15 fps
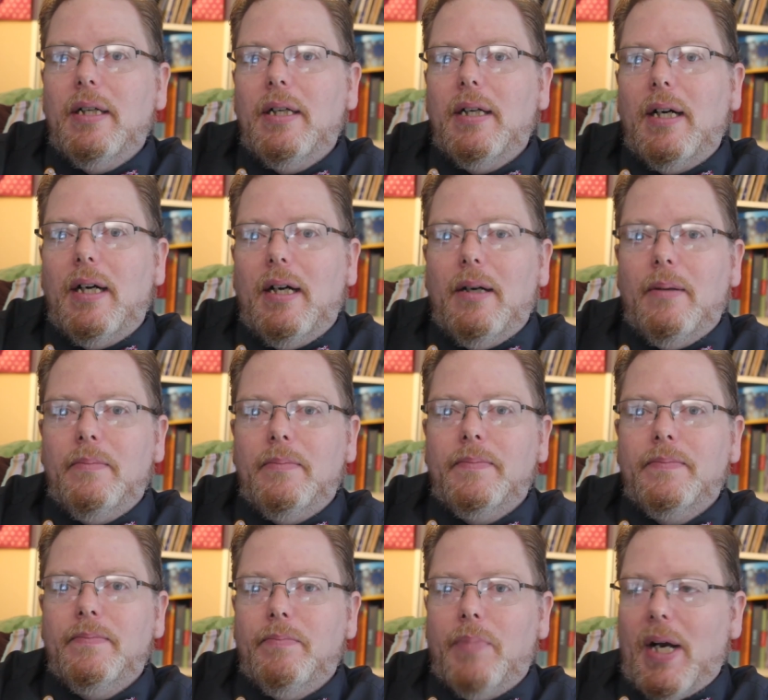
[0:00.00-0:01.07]

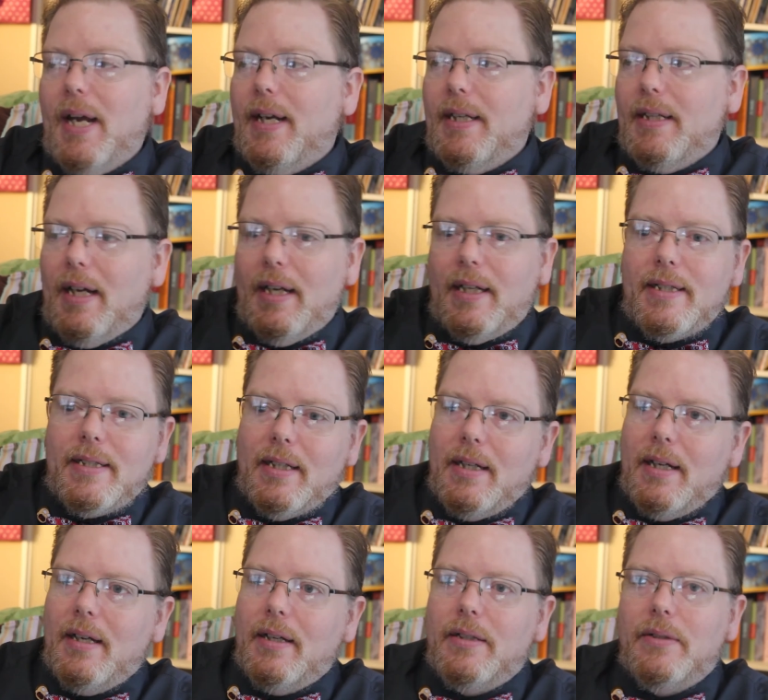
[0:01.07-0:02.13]
But I can tell
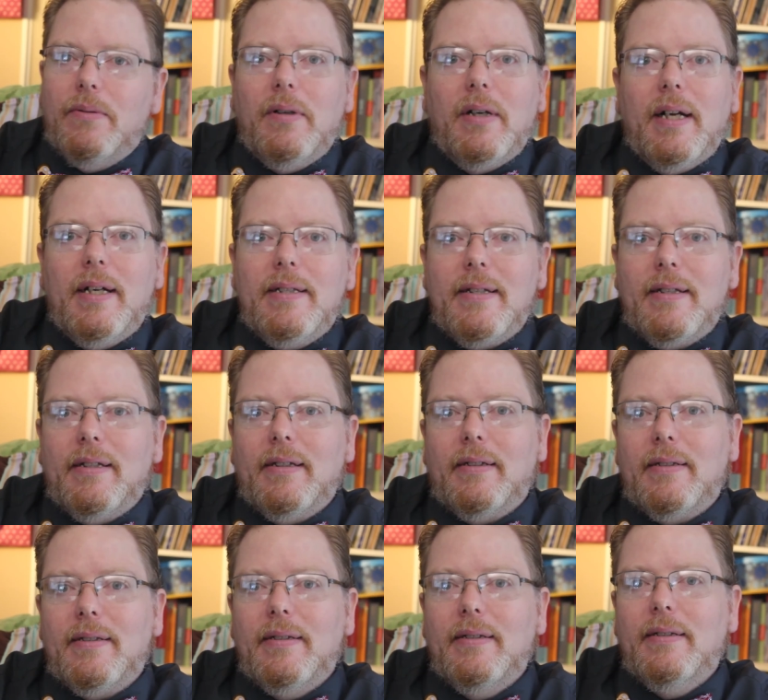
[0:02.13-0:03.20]
you how to do all kinds of
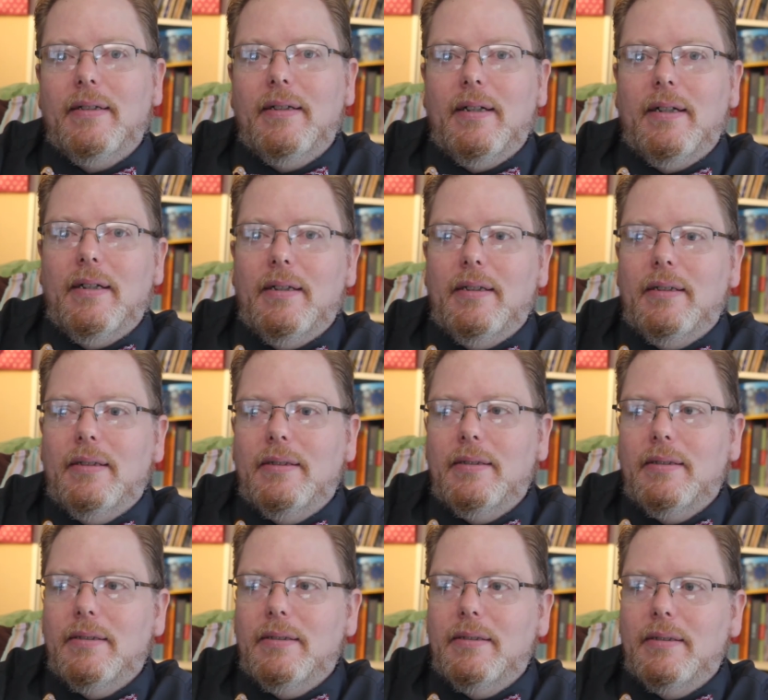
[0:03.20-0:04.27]
things.
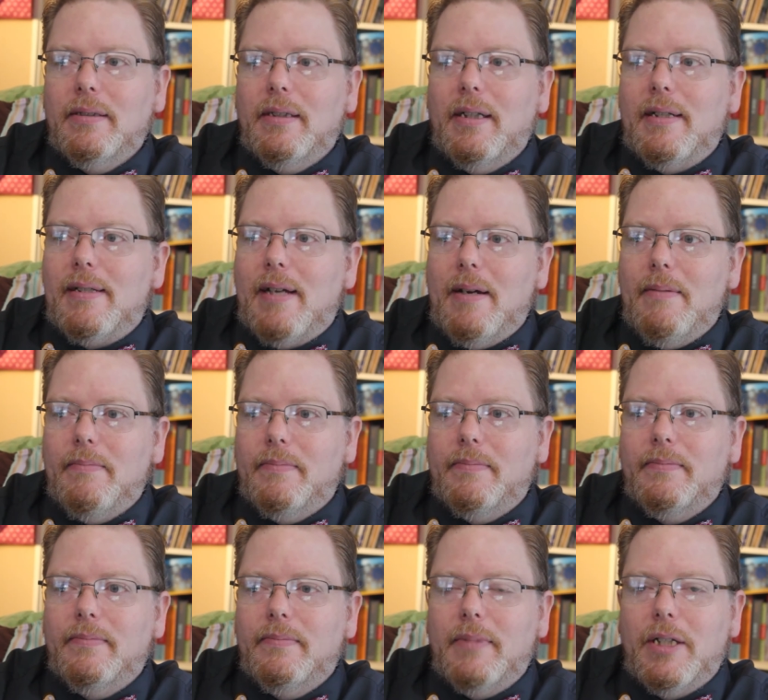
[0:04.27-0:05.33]
Because I'm
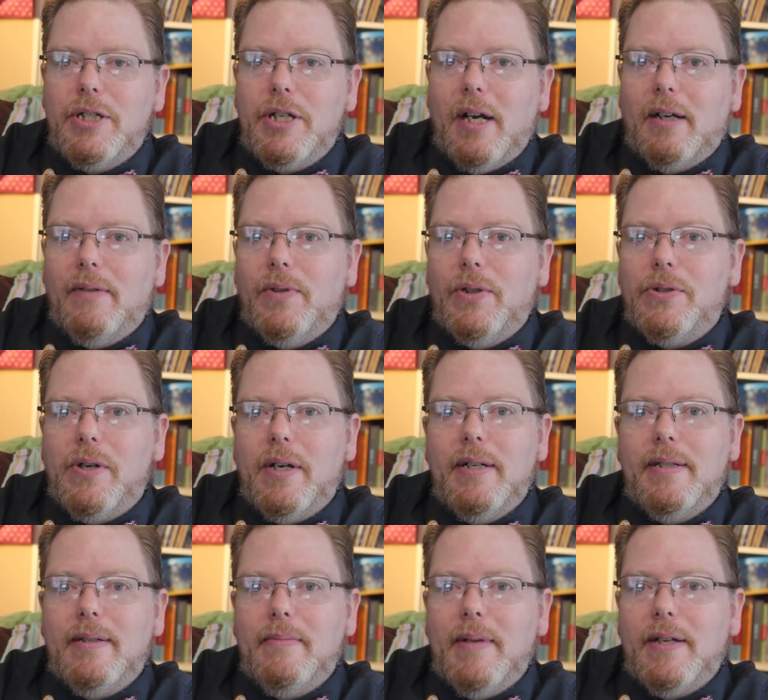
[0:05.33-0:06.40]
a jack of all
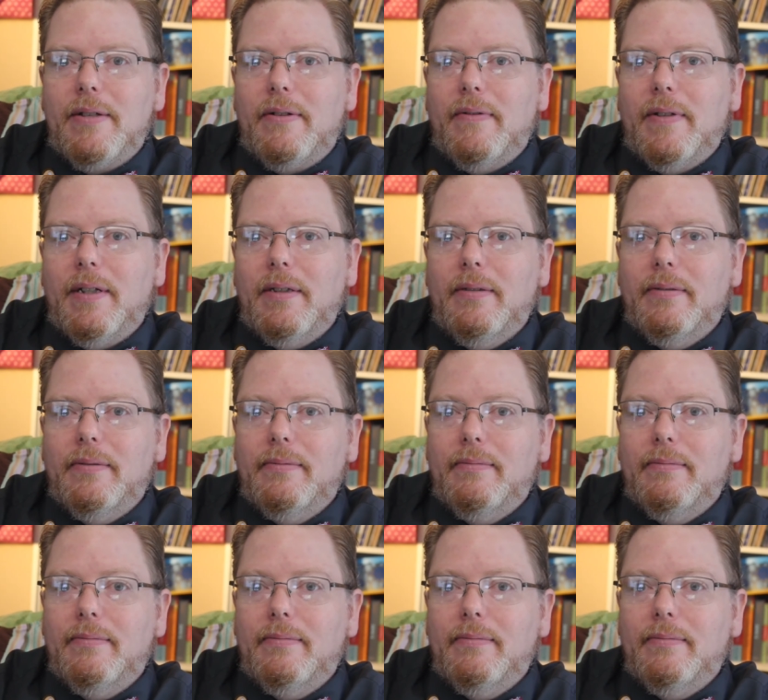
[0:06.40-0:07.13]
trades and a master of none.